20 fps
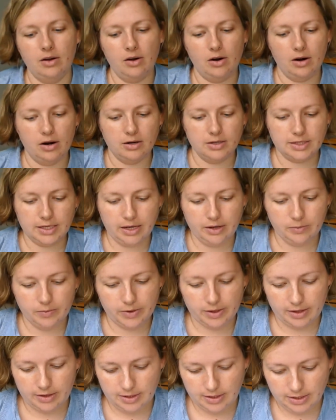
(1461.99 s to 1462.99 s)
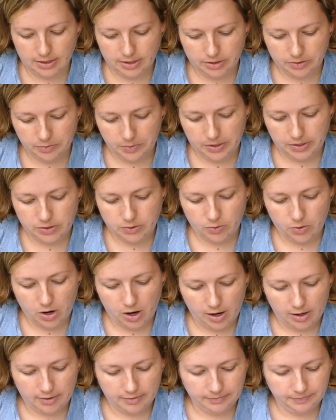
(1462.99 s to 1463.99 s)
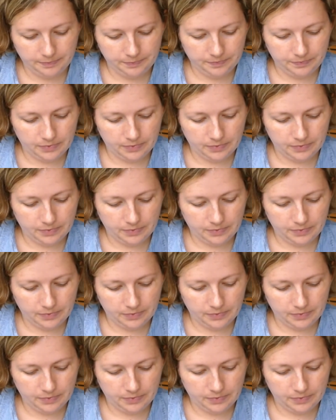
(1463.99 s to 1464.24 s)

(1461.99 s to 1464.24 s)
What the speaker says: are done with, I think it's 3-2 cotton.